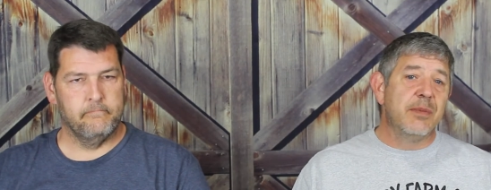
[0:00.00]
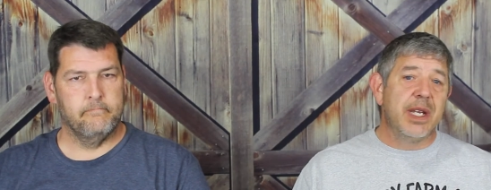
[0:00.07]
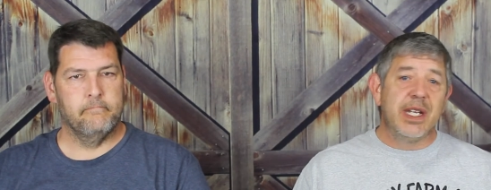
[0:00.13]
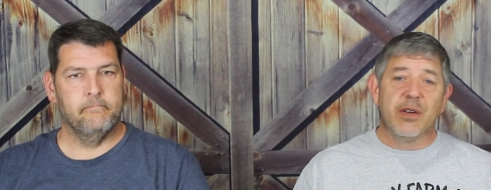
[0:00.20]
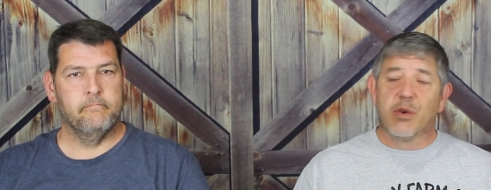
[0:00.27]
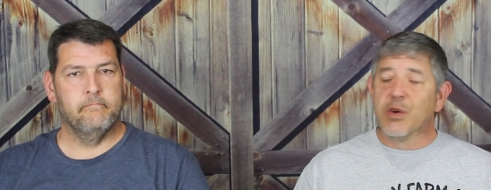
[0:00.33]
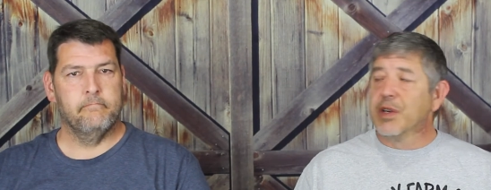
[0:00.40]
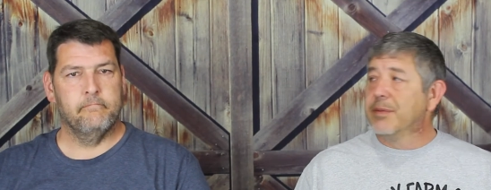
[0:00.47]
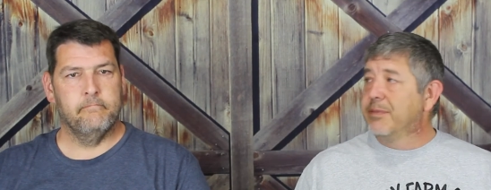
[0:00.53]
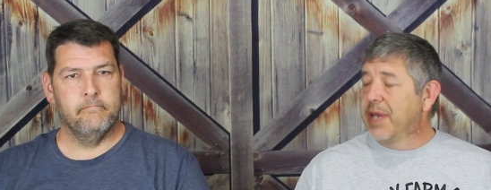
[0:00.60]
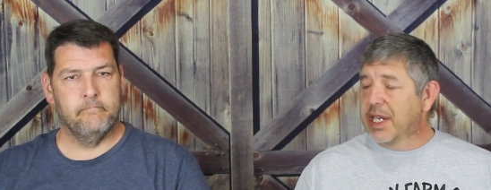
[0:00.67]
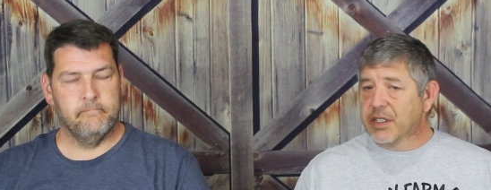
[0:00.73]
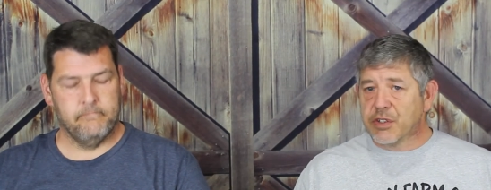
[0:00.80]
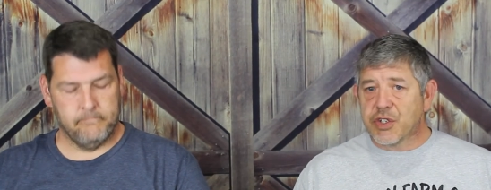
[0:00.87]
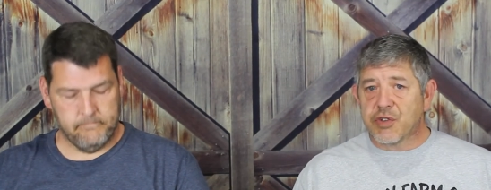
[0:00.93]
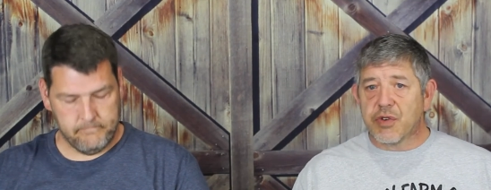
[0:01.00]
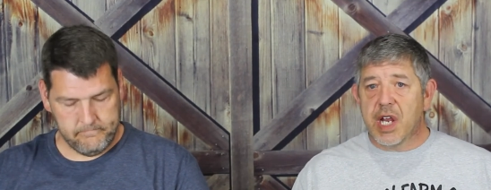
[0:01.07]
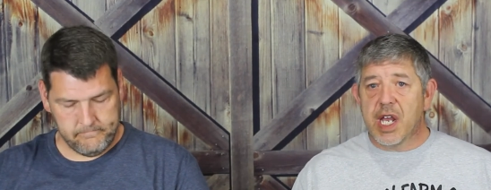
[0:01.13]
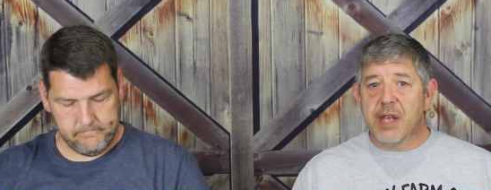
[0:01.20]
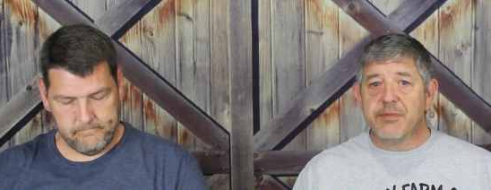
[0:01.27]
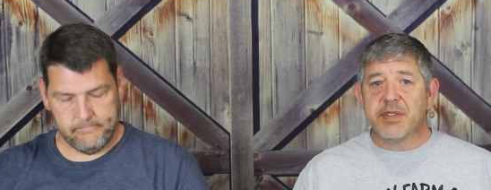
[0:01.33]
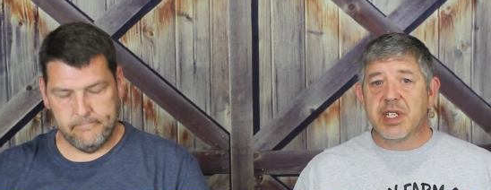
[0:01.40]
Speaker 1: many ornamental
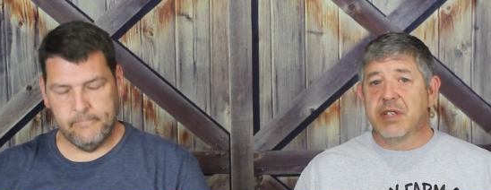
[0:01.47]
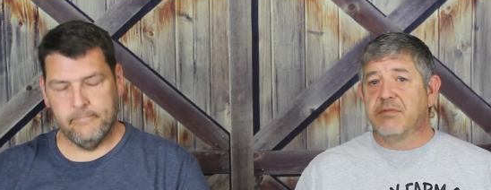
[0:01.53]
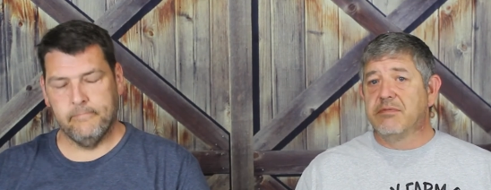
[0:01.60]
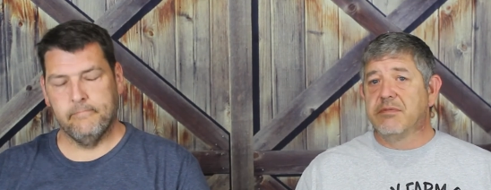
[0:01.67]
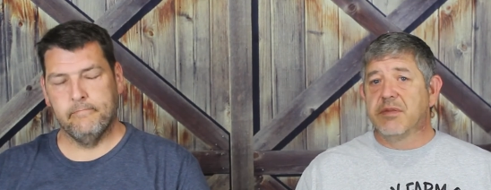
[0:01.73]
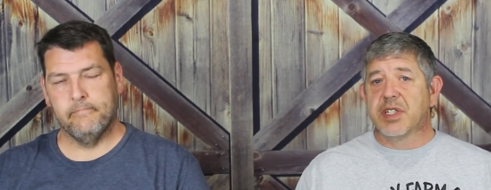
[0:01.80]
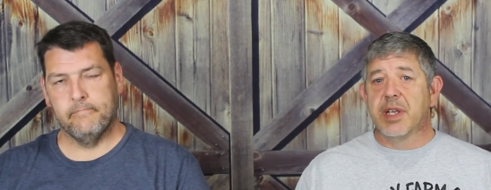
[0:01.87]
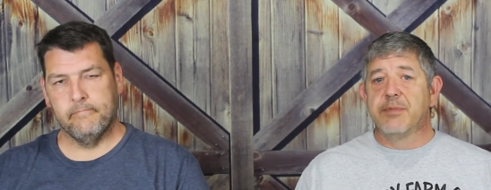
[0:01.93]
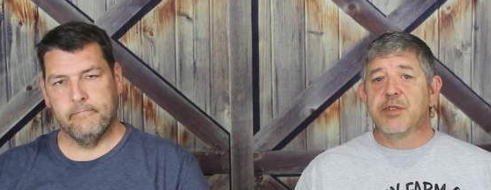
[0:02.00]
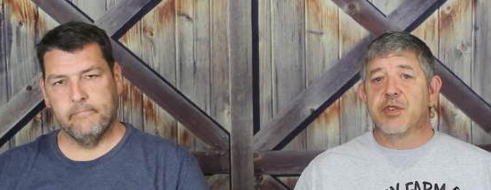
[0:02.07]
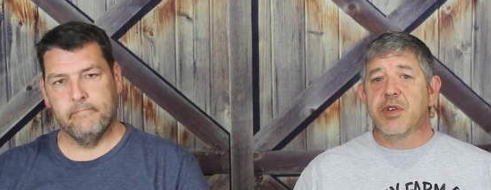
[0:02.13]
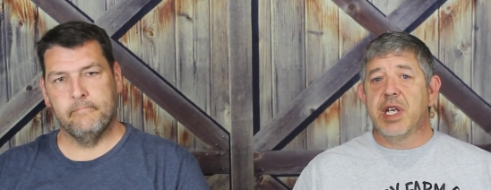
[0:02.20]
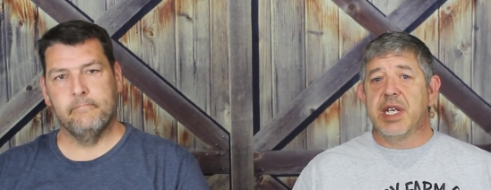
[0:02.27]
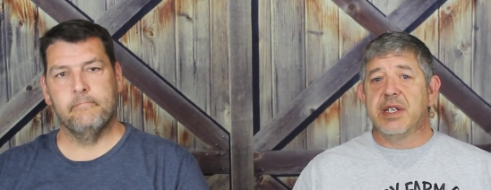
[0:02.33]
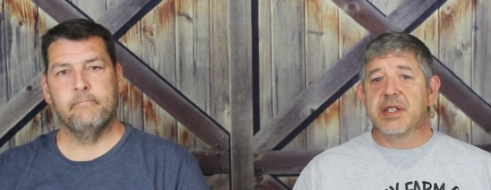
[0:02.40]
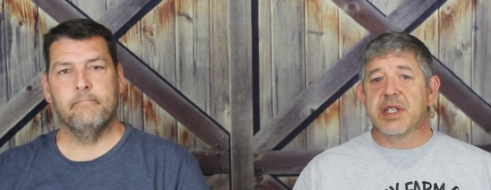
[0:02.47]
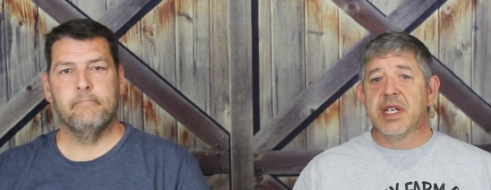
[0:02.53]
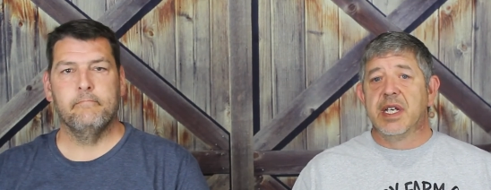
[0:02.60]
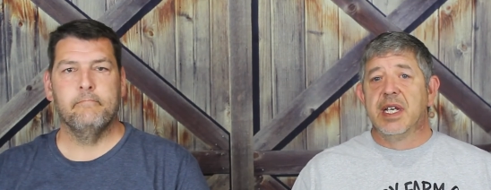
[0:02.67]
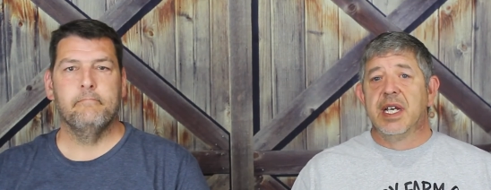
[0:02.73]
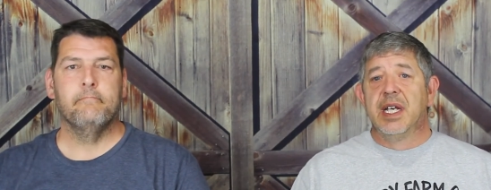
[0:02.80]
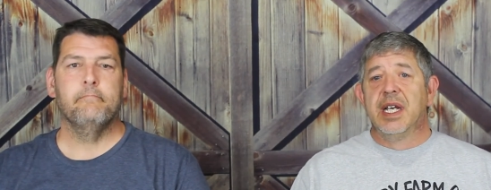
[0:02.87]
shrubs and some trees.
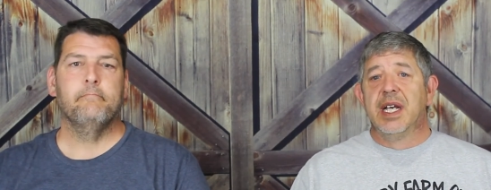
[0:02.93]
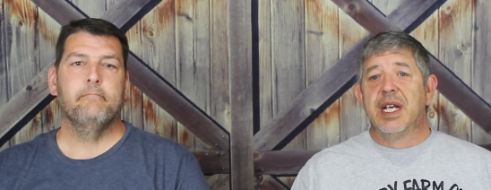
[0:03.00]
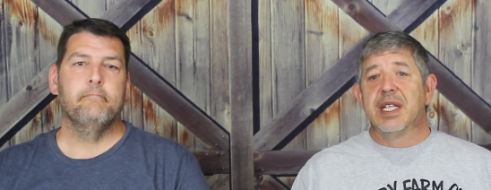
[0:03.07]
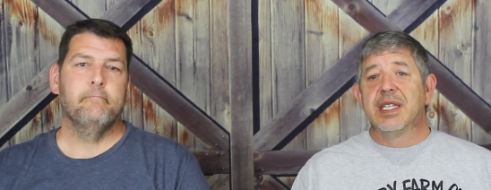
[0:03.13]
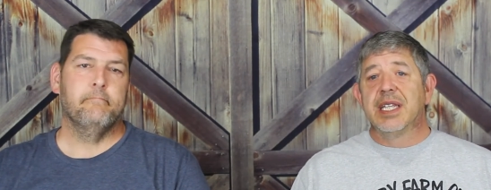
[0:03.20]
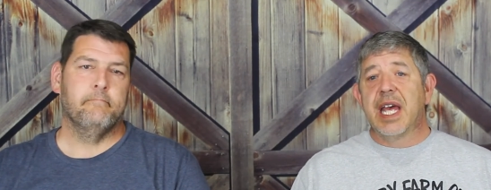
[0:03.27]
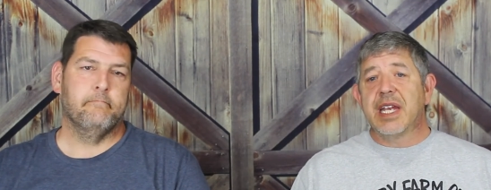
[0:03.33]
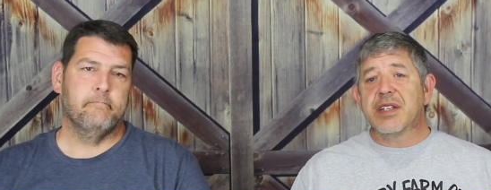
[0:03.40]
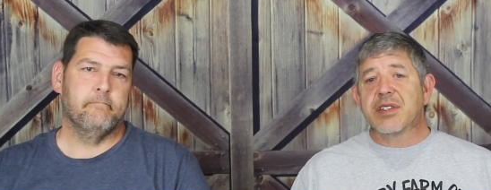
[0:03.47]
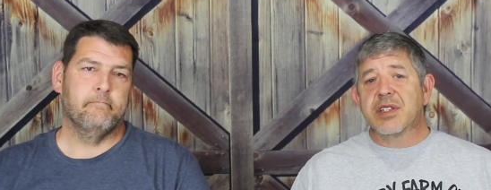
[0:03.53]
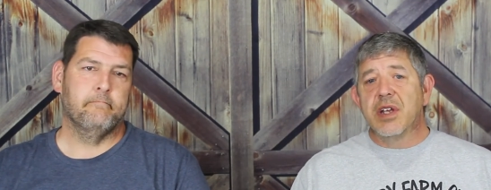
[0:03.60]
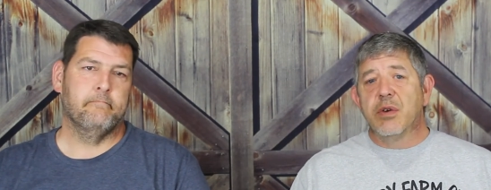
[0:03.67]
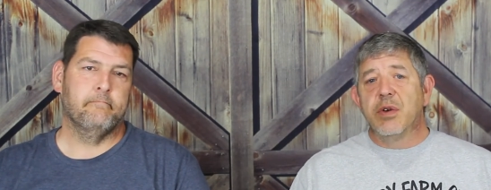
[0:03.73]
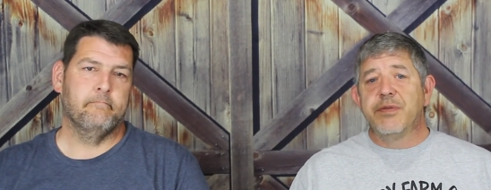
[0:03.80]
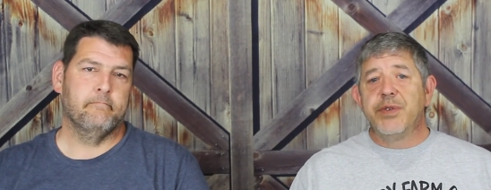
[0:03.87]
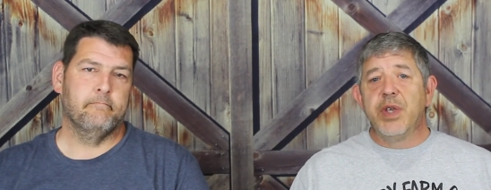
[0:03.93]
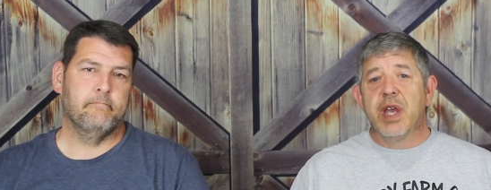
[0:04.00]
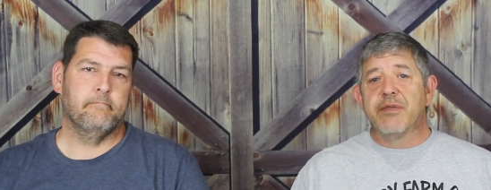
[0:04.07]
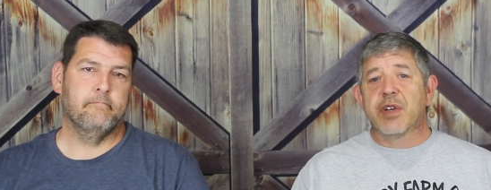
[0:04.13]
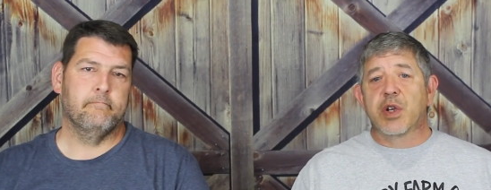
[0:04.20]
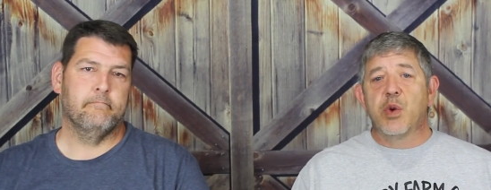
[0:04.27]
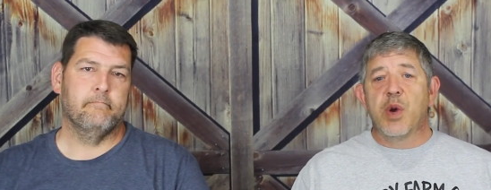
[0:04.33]
Let us know if you have
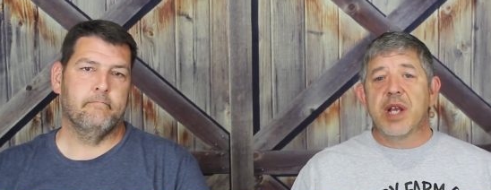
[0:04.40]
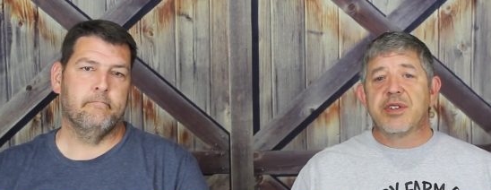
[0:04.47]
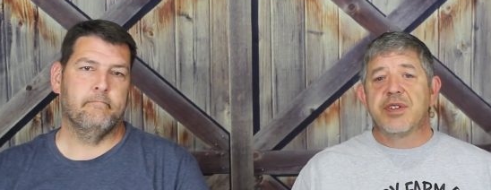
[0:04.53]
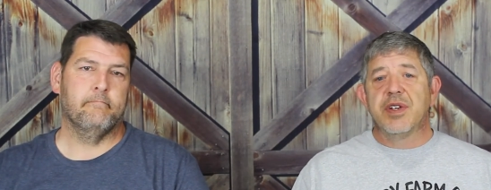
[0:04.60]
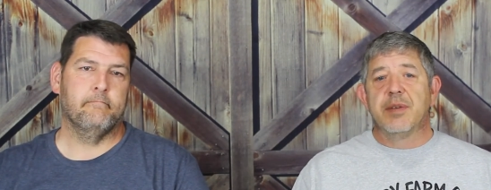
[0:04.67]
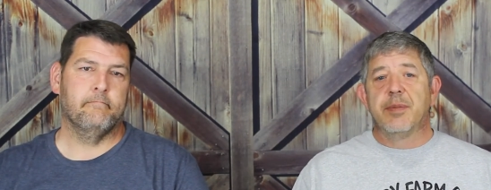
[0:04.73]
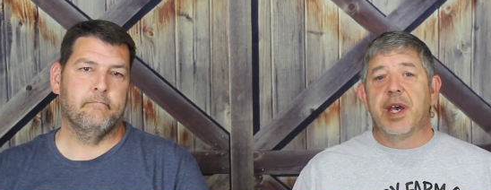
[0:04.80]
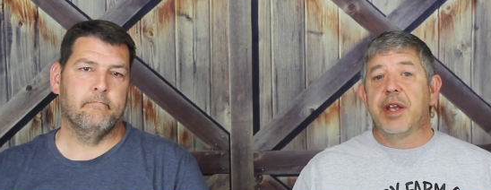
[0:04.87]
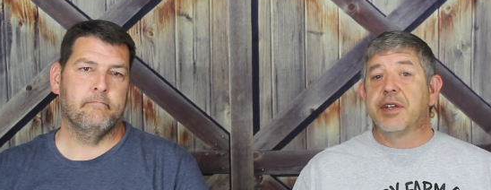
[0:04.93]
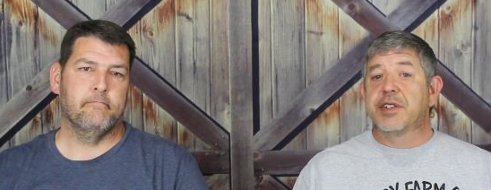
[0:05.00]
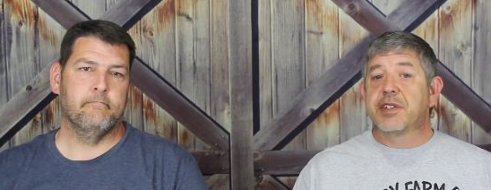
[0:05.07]
a question about a